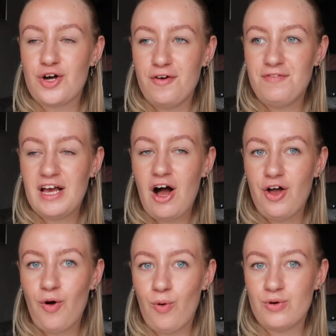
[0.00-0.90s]
So I
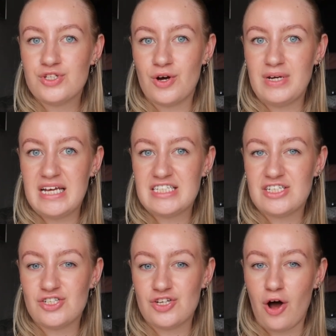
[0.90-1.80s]
think I also
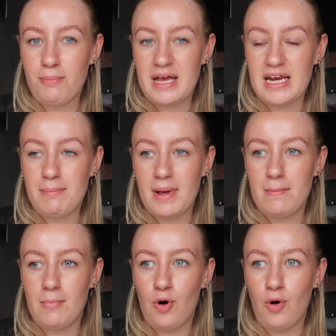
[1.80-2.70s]
need to start being a
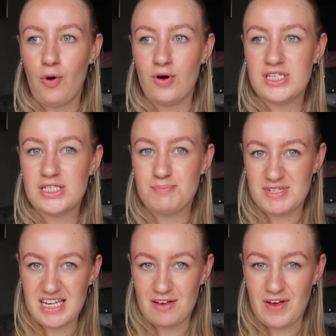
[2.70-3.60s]
bit more
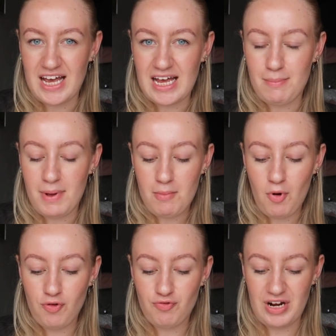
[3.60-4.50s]
specific and a
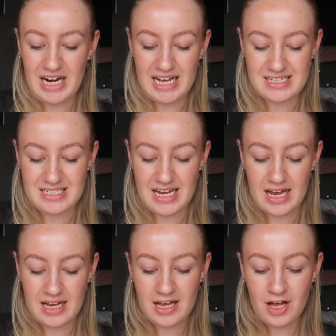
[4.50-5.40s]
bit more
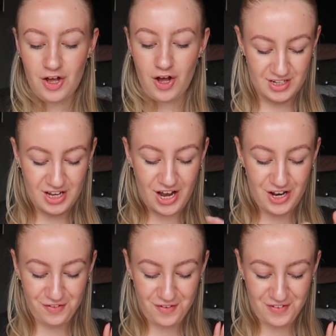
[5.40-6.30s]
realistic.
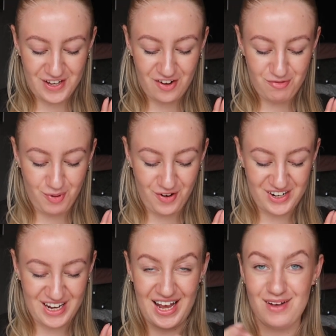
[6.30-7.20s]
Another thing I've put
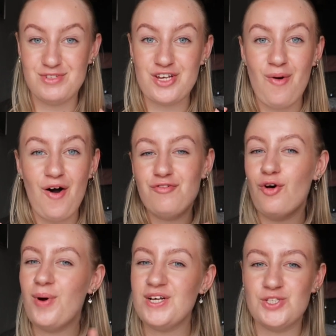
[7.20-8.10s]
on here, so I've
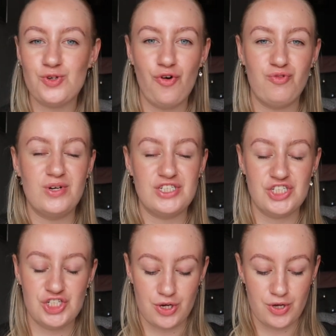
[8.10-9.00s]
always sort of
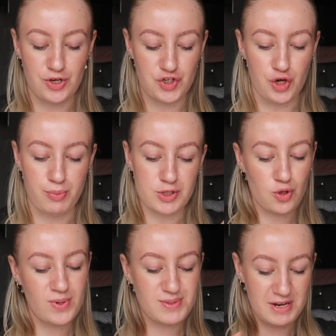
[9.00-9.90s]
wanted to do YouTube. It's
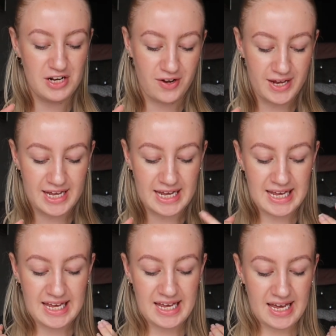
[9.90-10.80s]
always been like
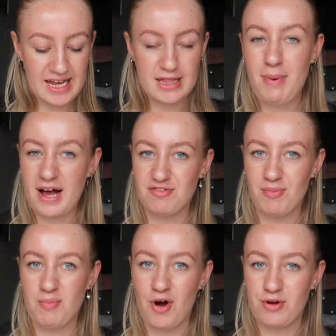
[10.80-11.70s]
in the back of
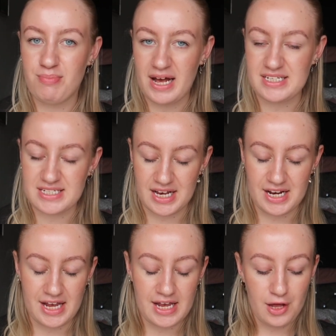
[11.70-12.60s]
my mind
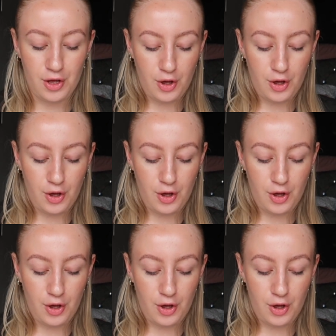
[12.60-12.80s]
basically,